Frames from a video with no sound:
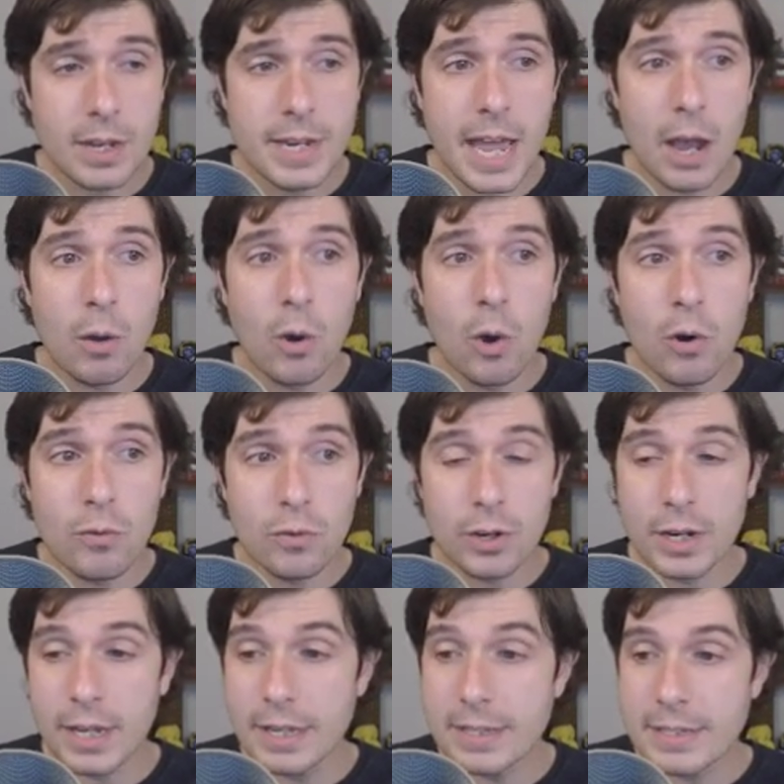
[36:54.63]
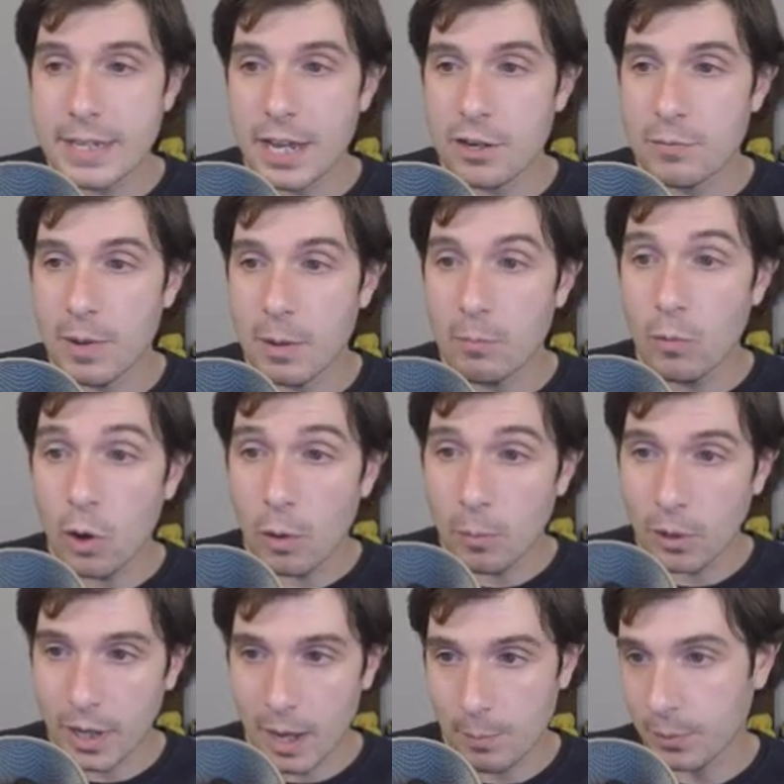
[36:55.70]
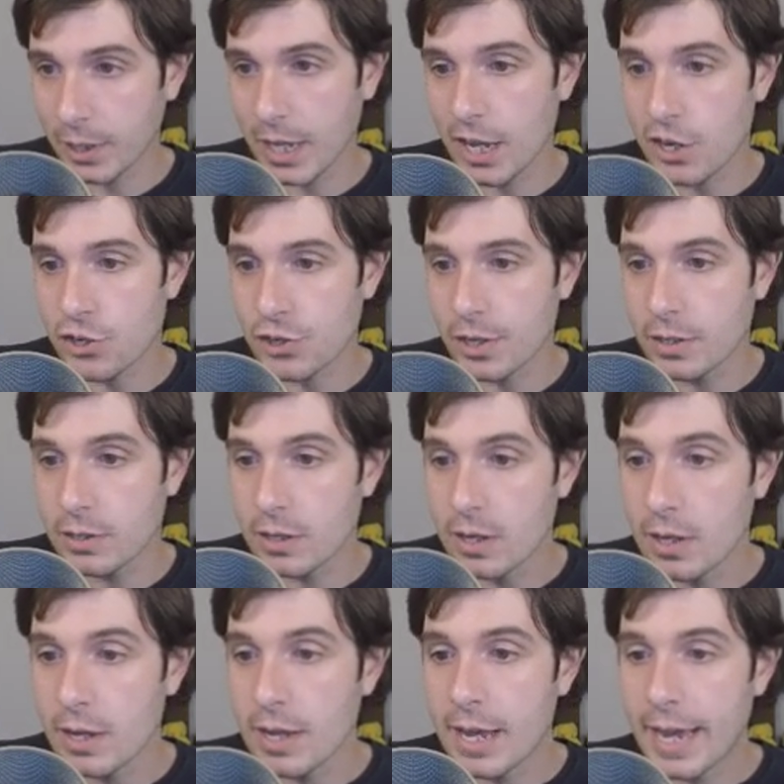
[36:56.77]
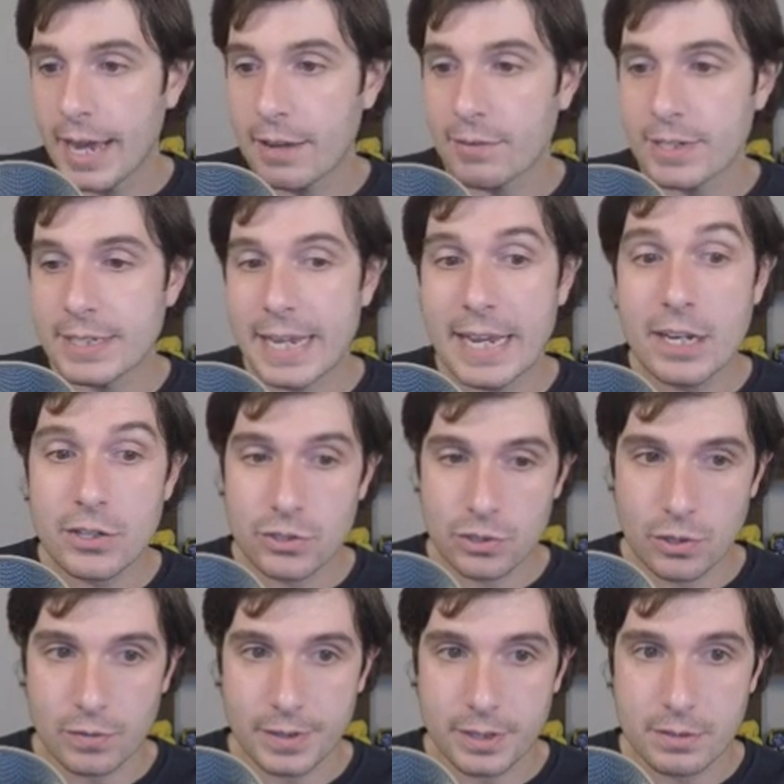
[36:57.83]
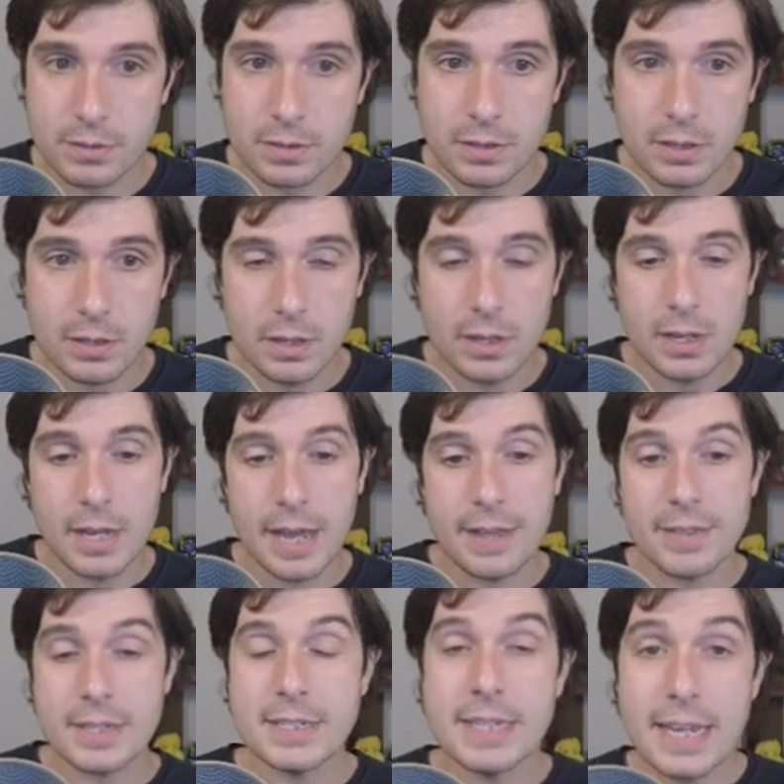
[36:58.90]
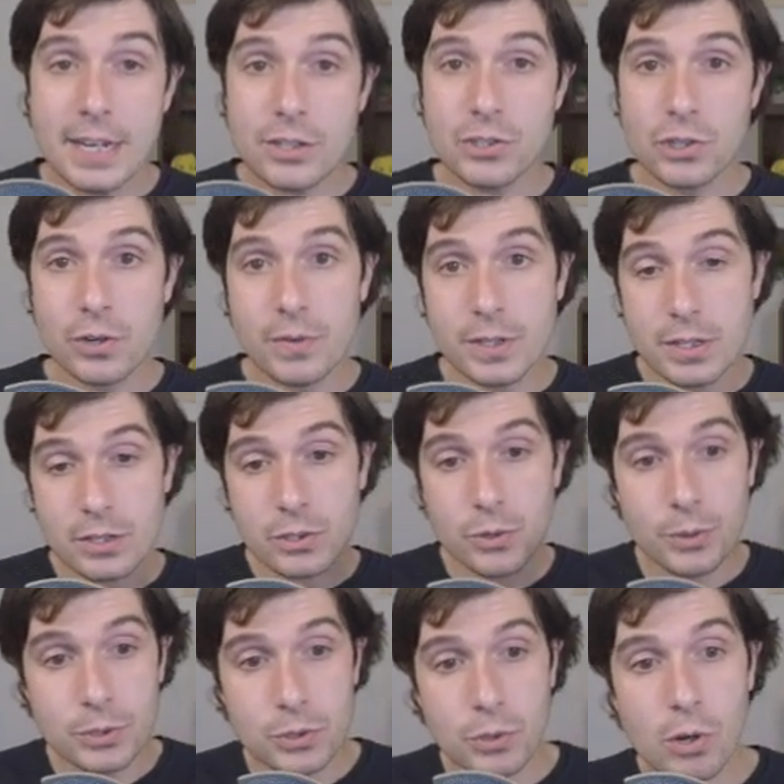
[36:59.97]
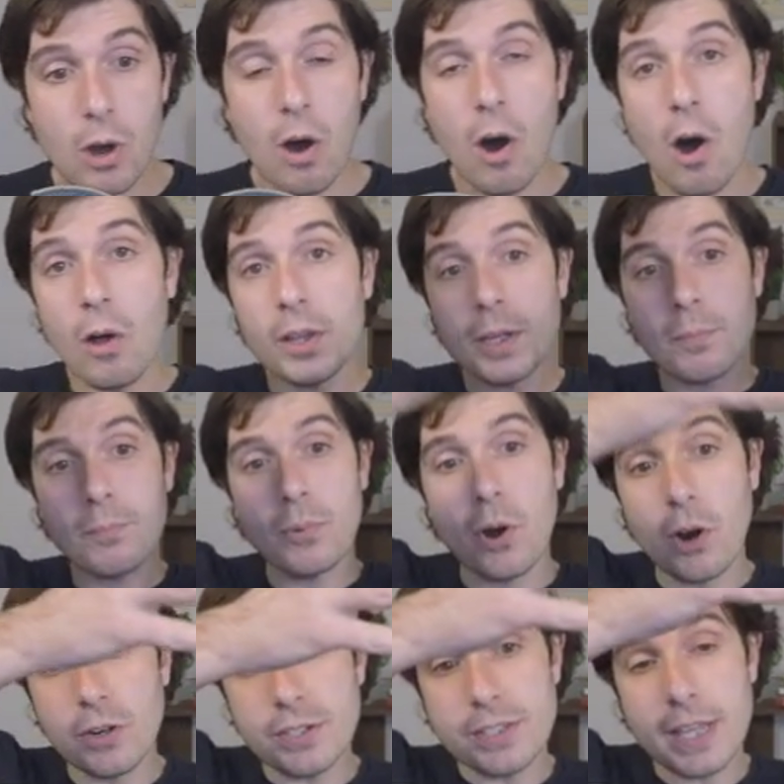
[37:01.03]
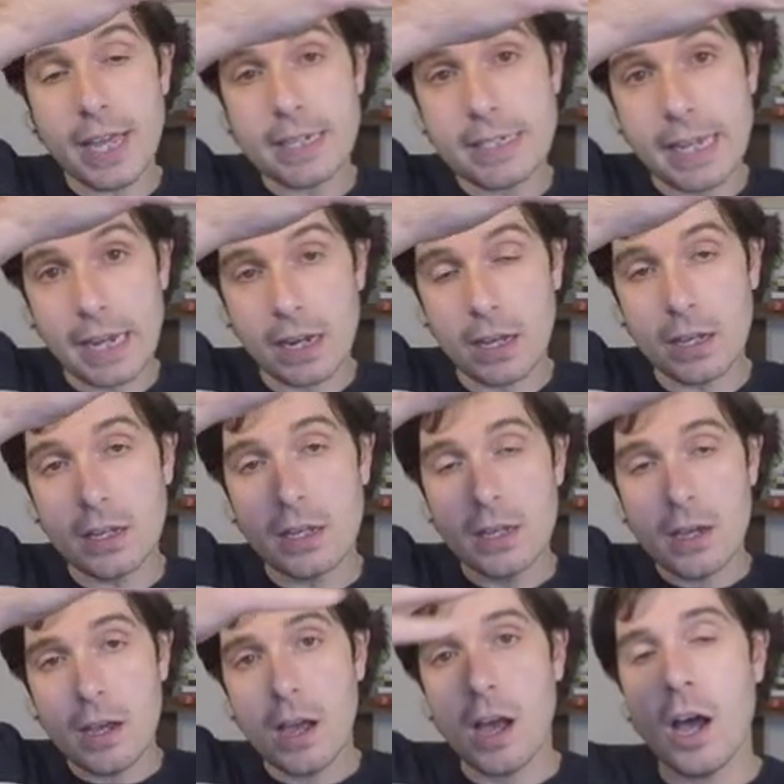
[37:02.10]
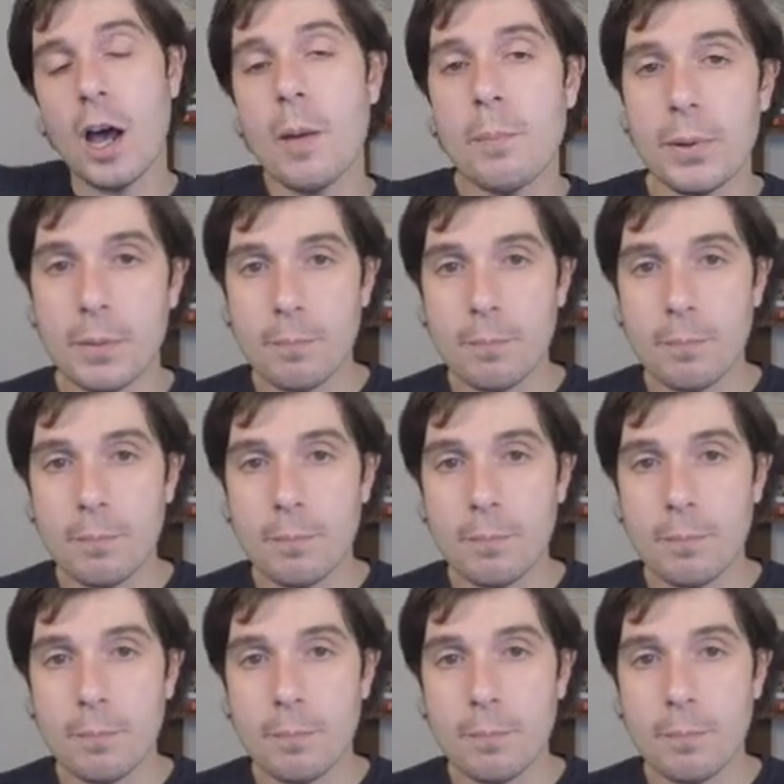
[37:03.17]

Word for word: Now over inside of my mobile application, I have a data service. And the data service is going to call and parse that data up